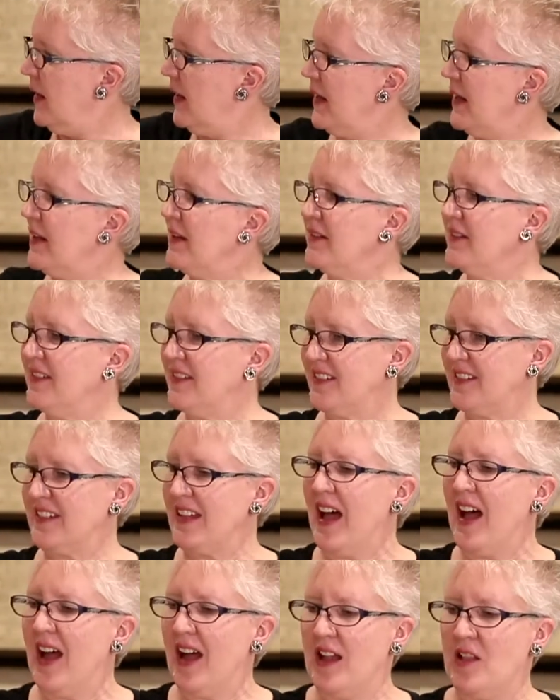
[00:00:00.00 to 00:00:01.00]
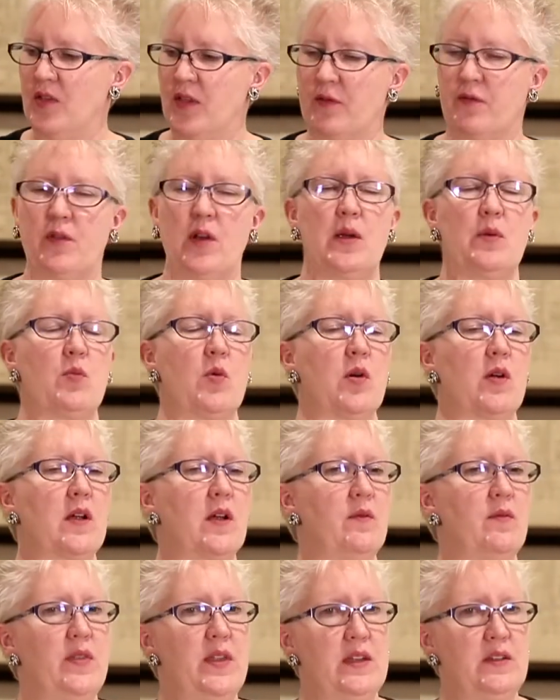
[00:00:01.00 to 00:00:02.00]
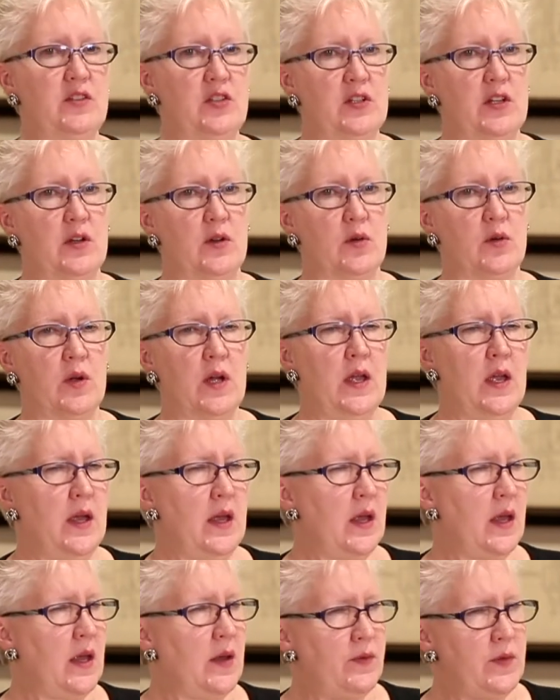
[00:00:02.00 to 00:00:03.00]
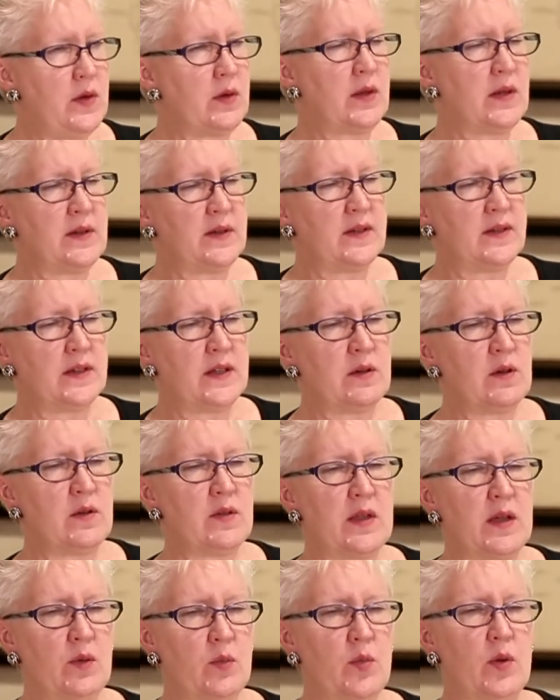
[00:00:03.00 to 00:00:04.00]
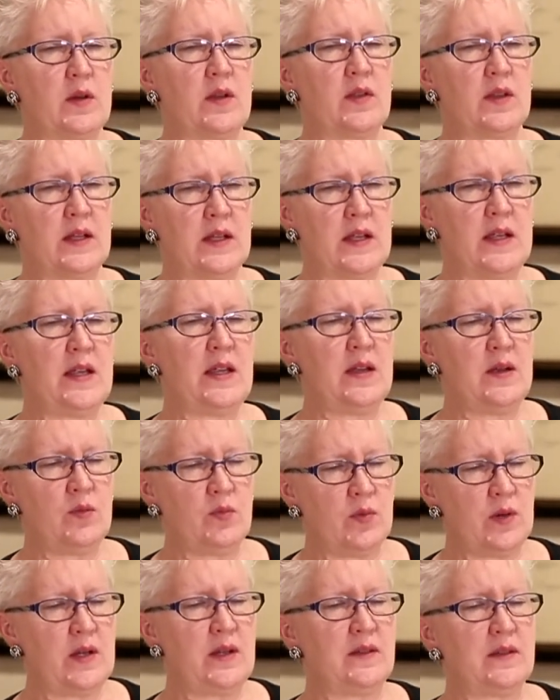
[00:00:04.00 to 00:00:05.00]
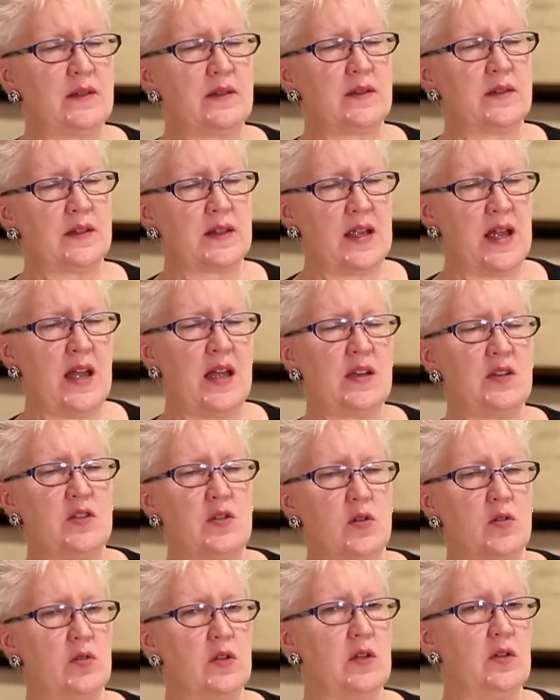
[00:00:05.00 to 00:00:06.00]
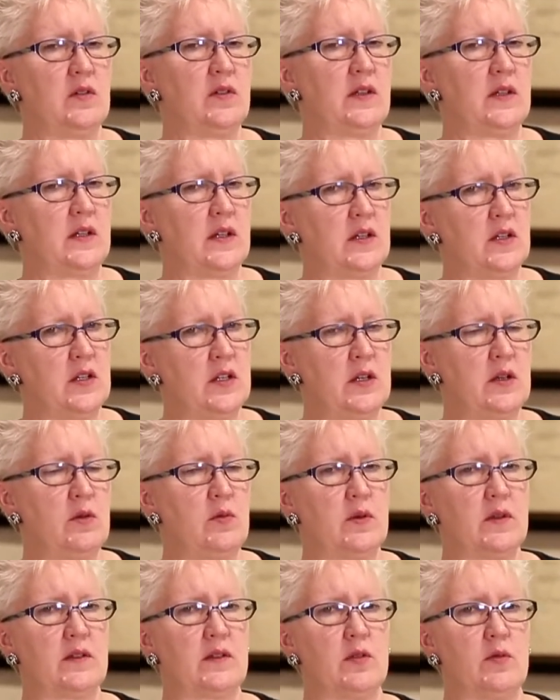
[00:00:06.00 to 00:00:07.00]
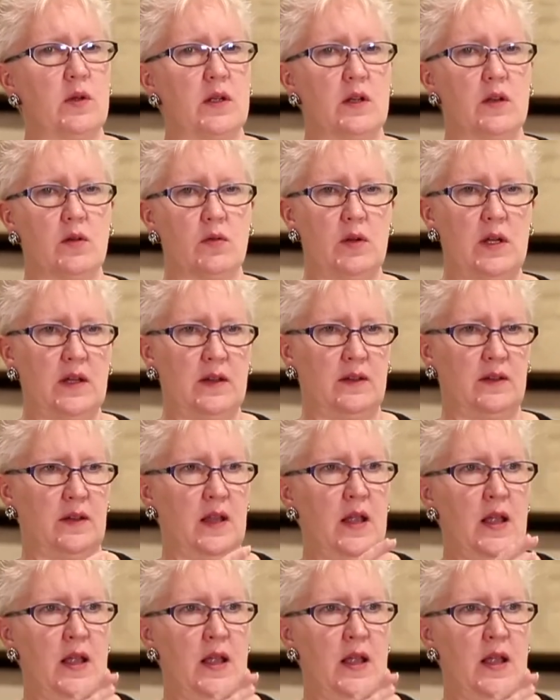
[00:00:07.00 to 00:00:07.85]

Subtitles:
inside the framework of this U. If you consider that one of the key reasons, again, you're using a U is to increase